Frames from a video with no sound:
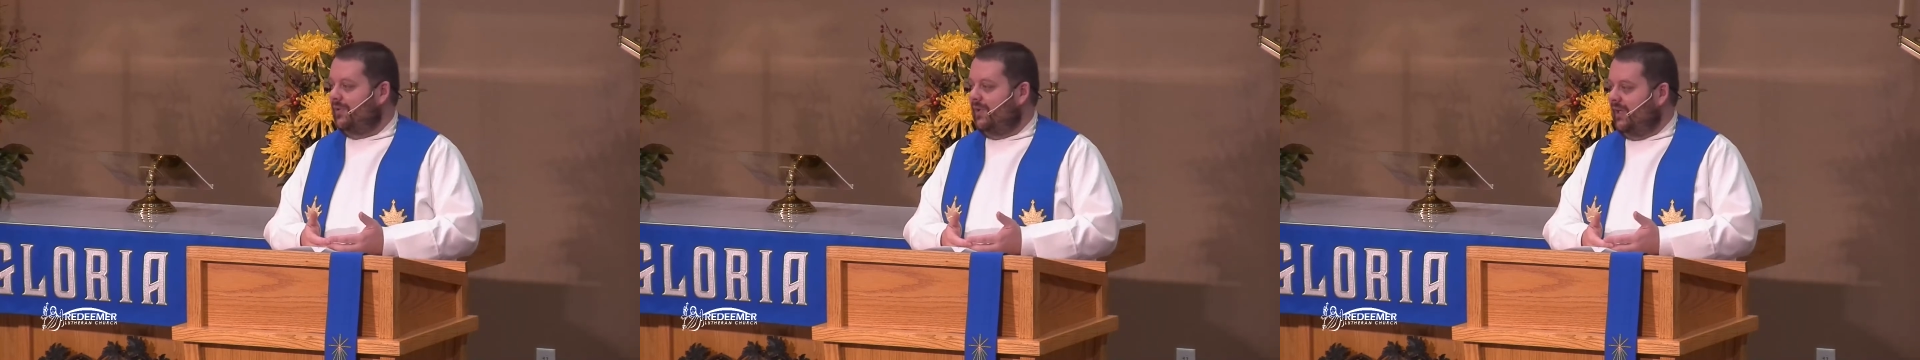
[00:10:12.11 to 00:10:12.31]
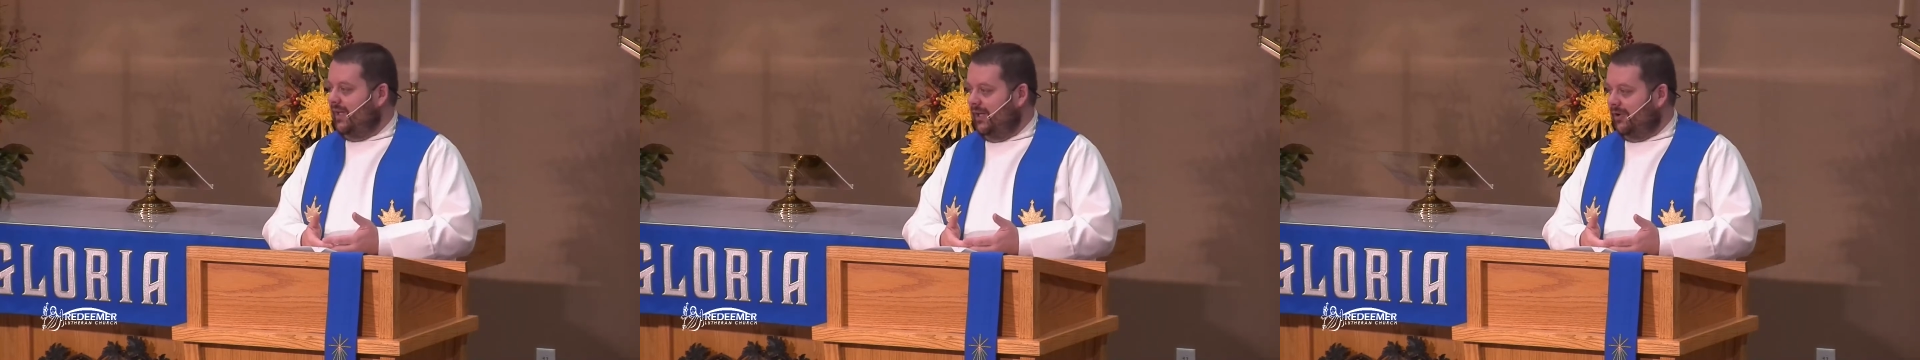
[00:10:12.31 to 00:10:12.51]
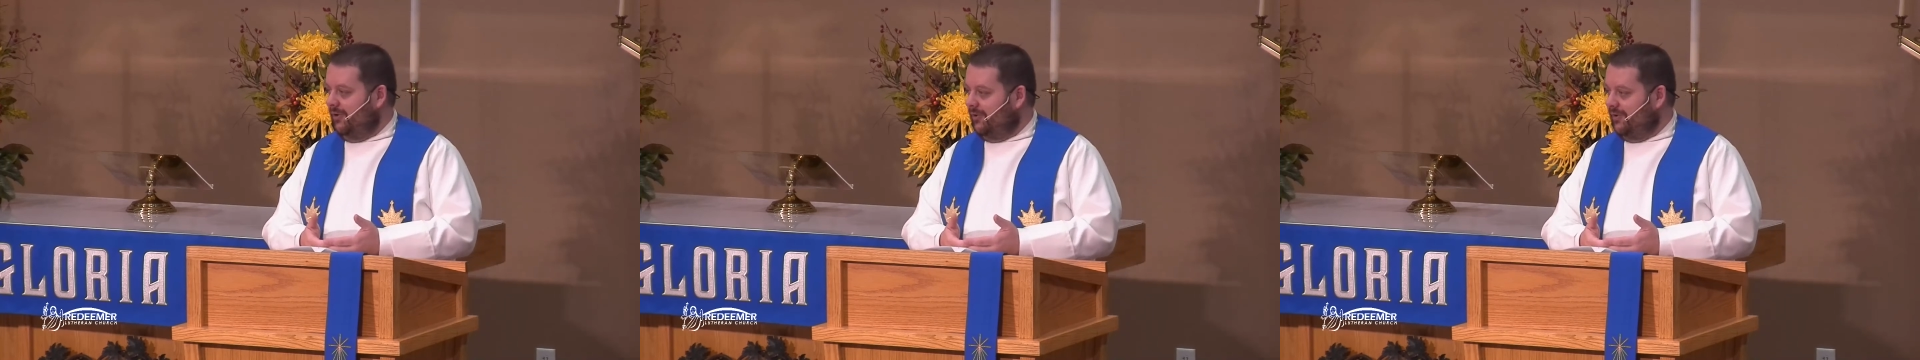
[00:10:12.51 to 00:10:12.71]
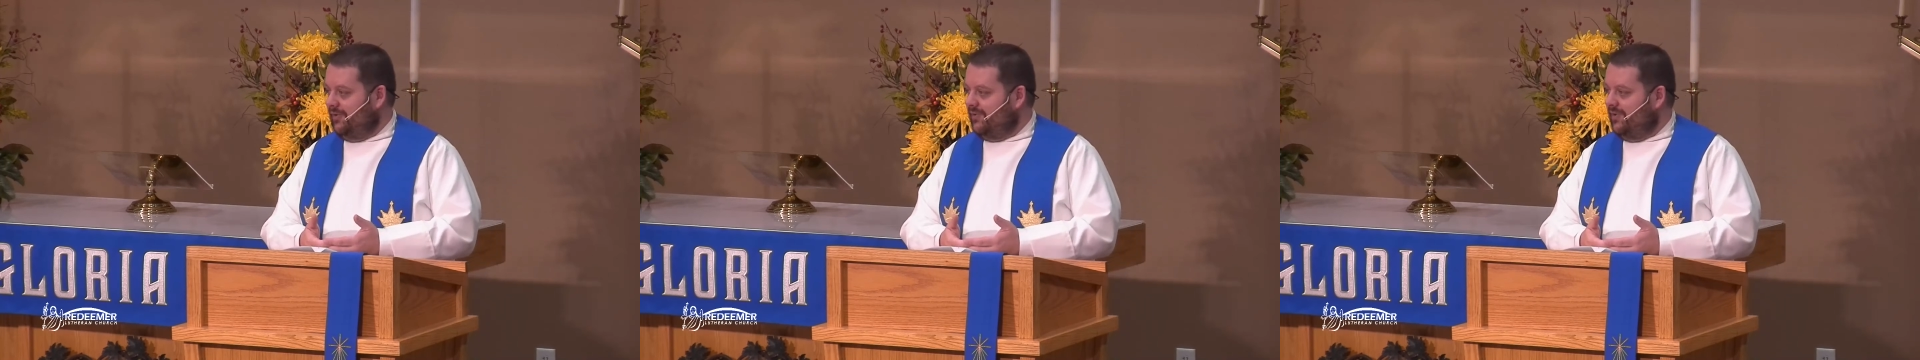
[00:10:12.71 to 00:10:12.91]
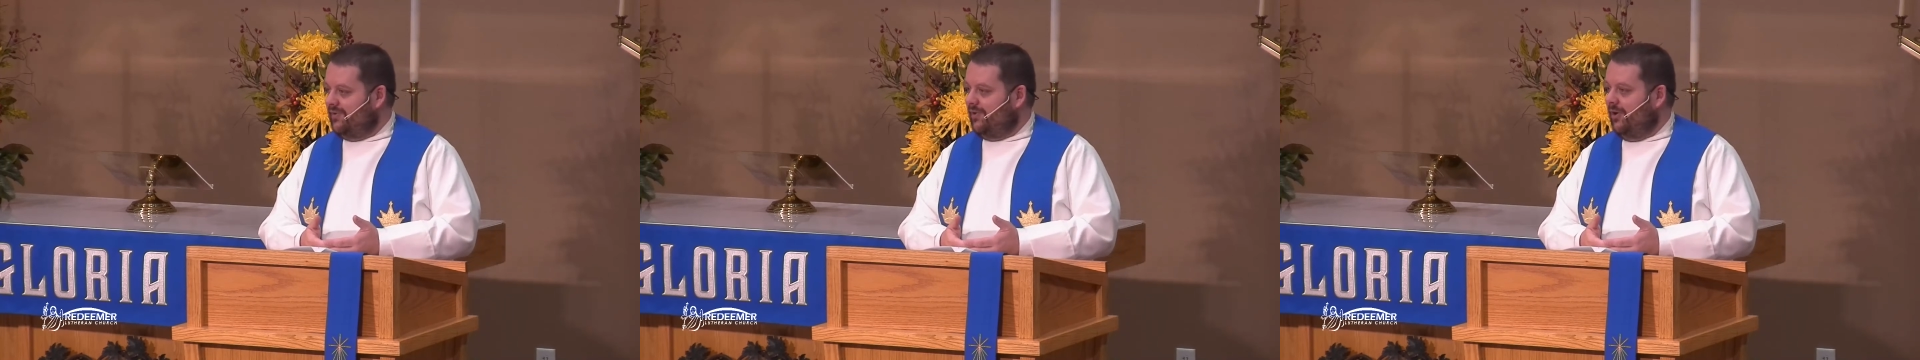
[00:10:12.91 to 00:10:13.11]
and
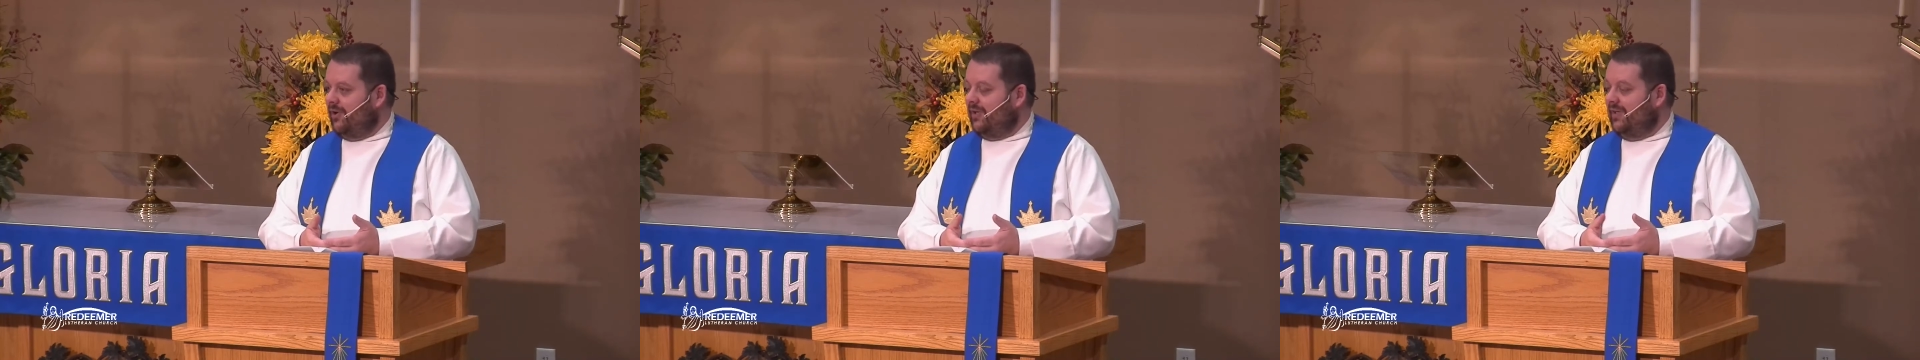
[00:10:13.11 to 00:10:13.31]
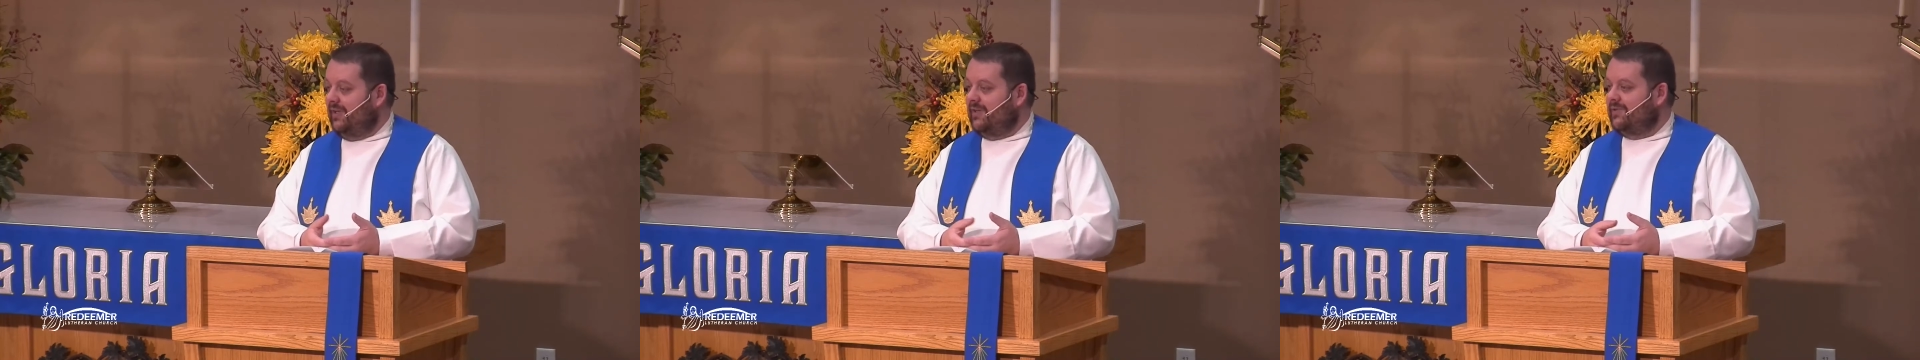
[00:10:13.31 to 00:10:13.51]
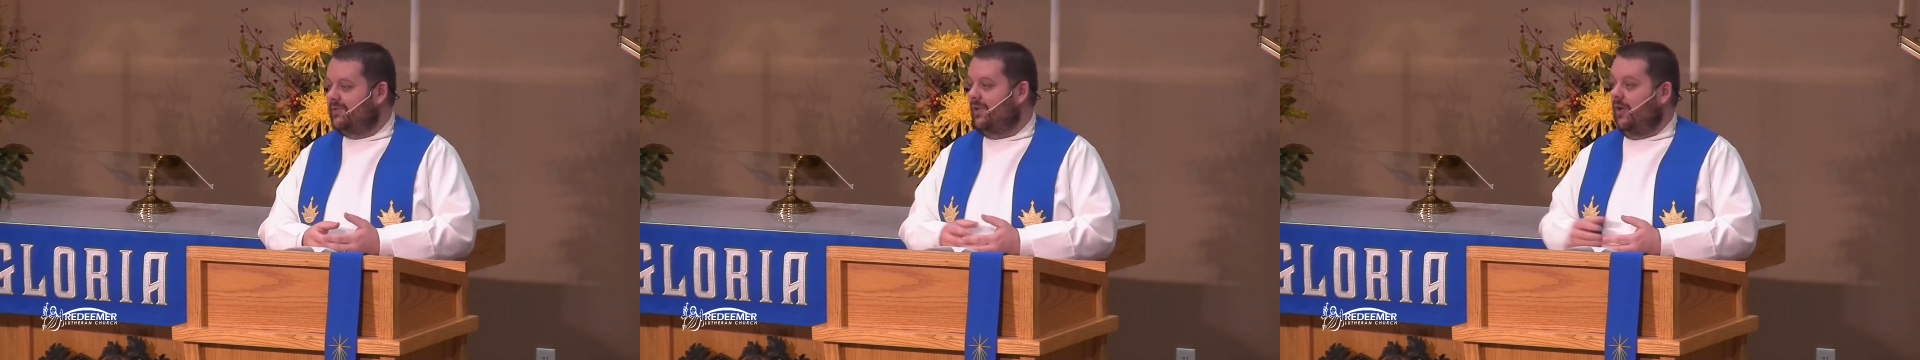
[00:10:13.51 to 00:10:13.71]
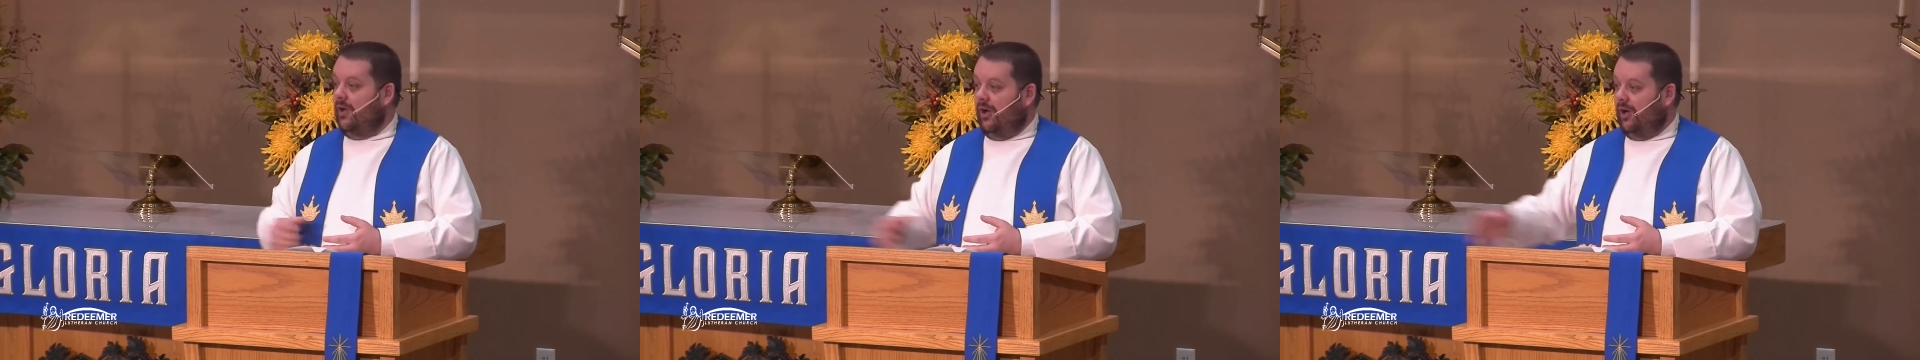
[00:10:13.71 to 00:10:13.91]
eagerness as our kids